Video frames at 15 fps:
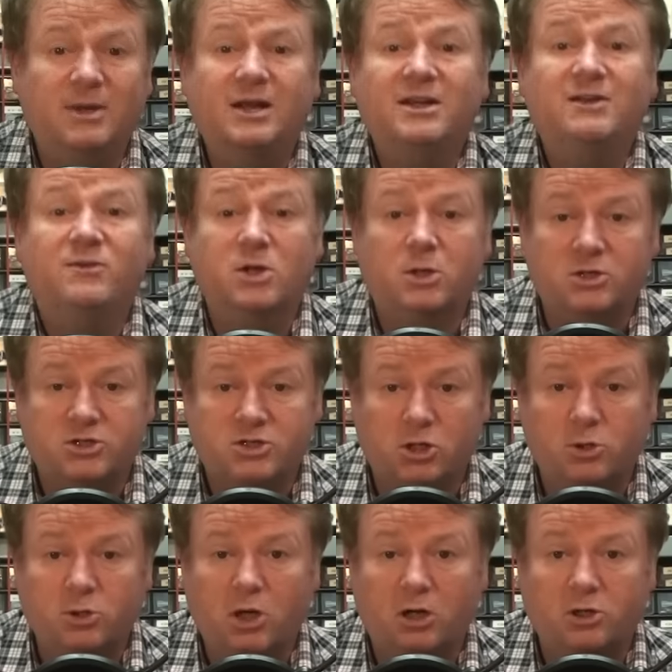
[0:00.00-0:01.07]
not even going to
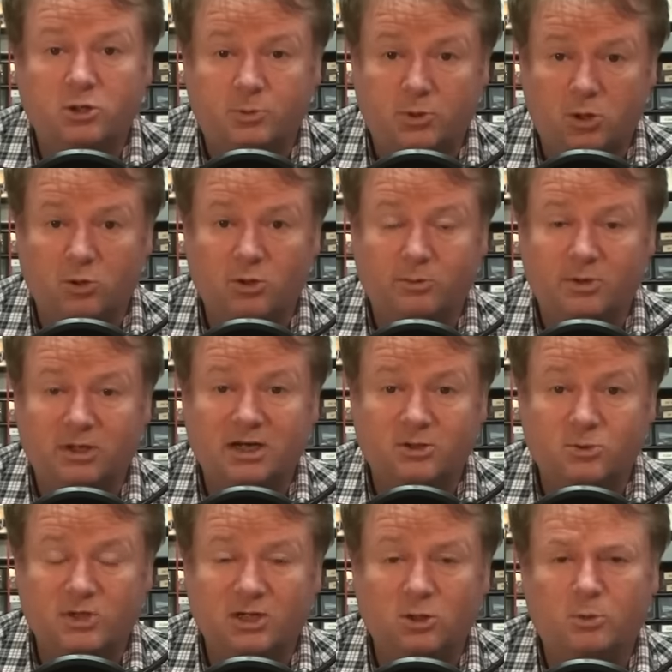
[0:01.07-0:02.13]
show you how to program an
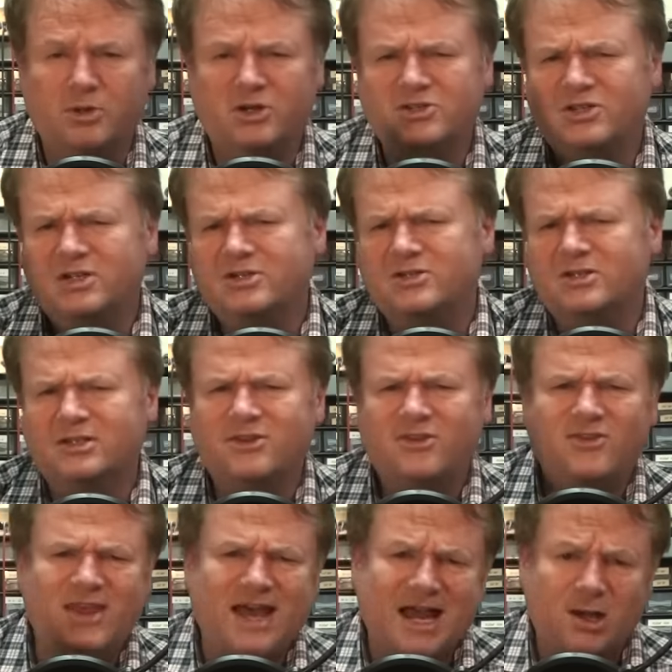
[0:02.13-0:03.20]
Arduino because there's
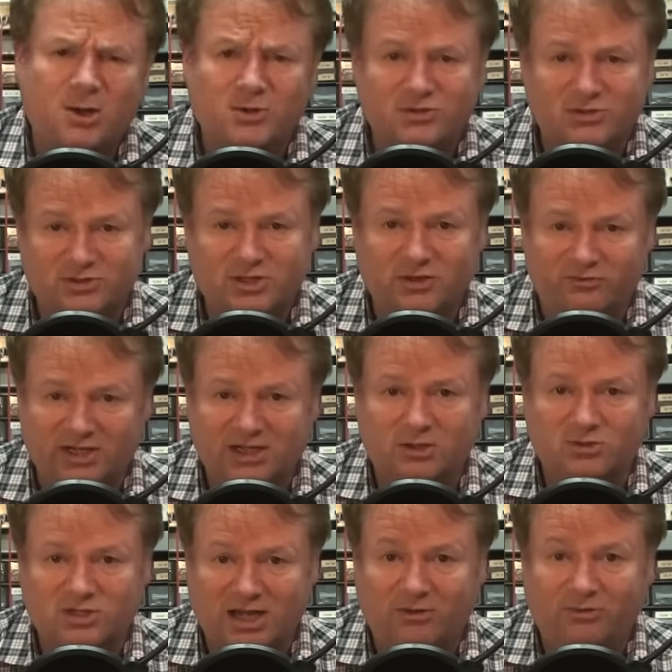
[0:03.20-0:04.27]
thousands of
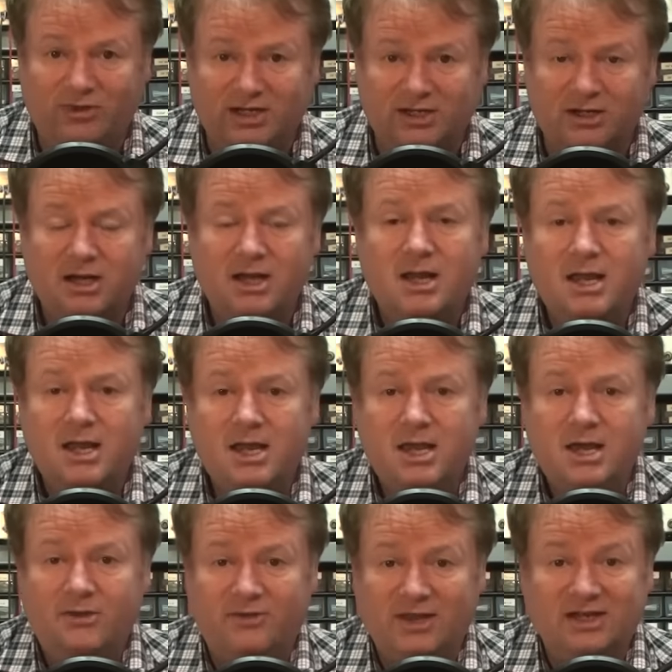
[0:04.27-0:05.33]
videos out there
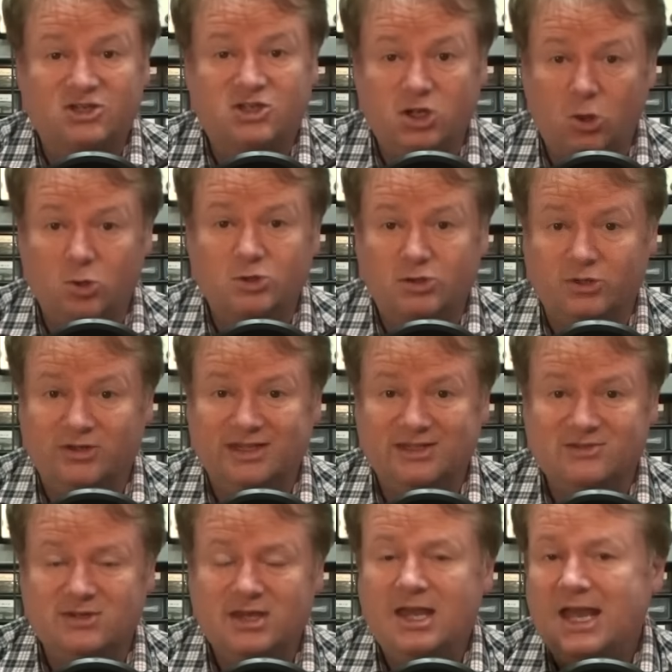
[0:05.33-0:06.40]
that shows you
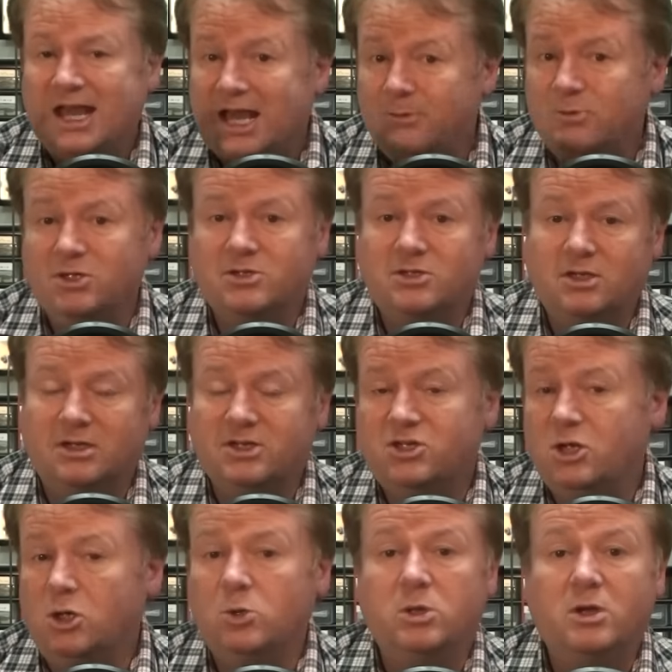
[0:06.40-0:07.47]
this. I'm just going to
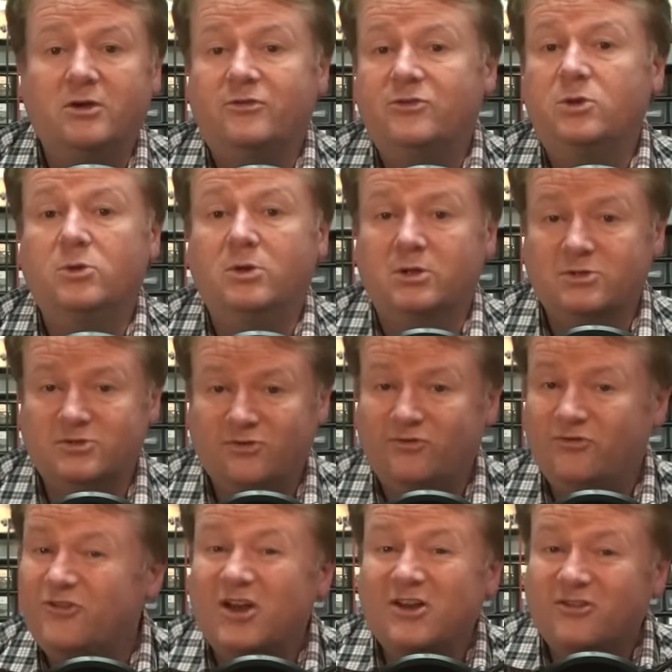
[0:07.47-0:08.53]
show you a few of those
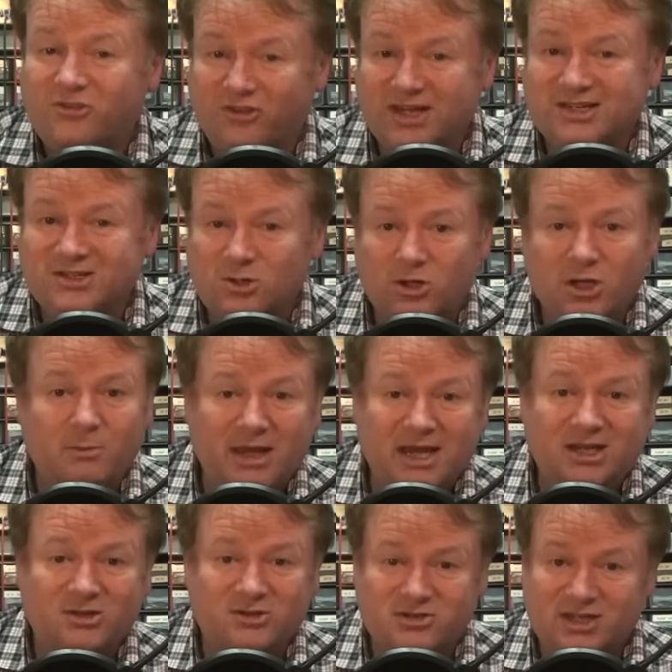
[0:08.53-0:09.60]
fun things you can
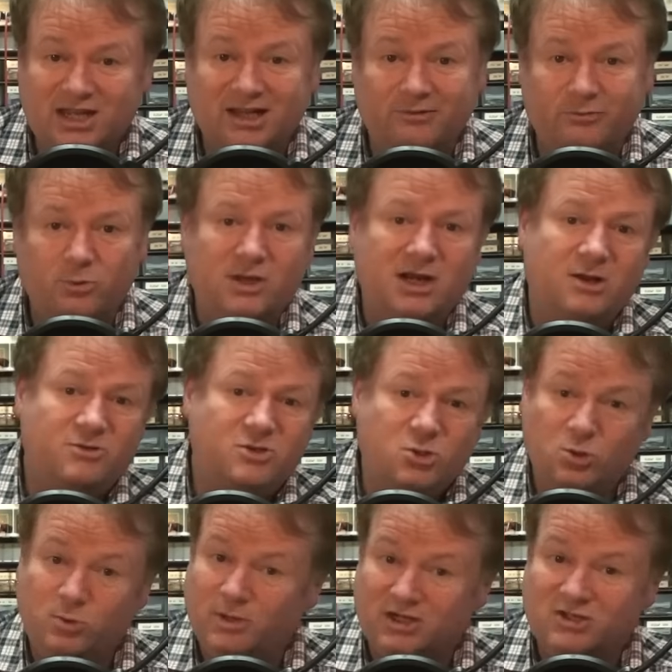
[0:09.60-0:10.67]
make yourself without
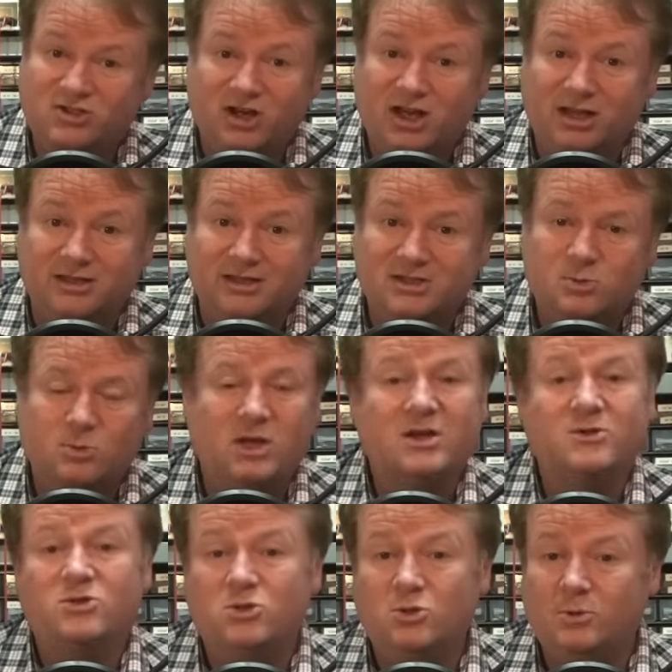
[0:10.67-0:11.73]
too much knowledge,
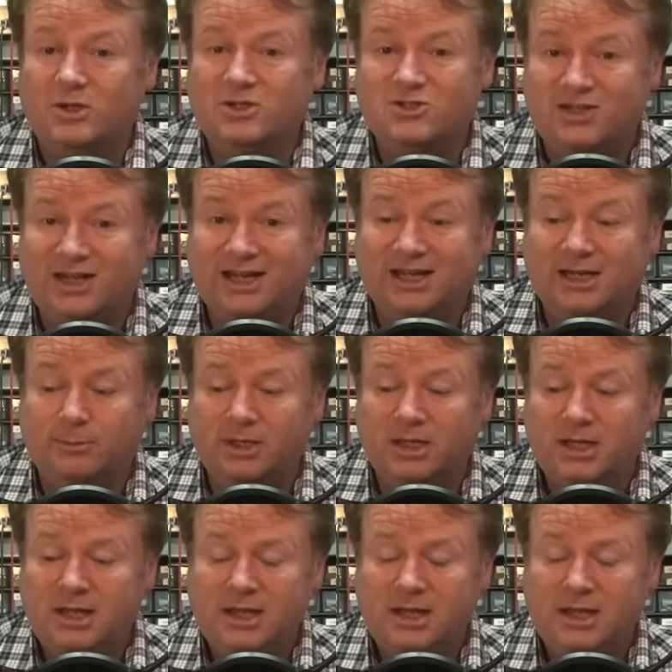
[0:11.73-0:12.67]
without too much time.